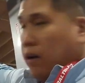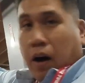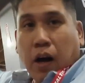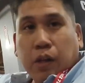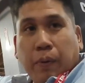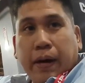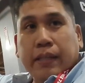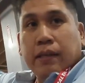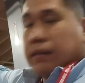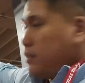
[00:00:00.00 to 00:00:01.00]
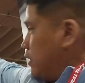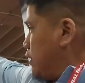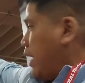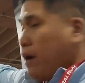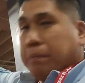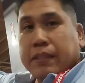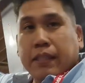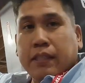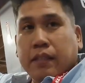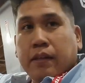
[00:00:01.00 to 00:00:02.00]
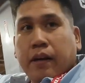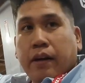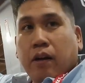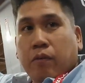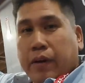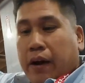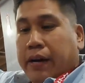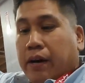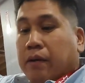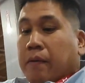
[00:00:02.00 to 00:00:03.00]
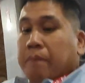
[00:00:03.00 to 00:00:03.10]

all the way to the down position down here.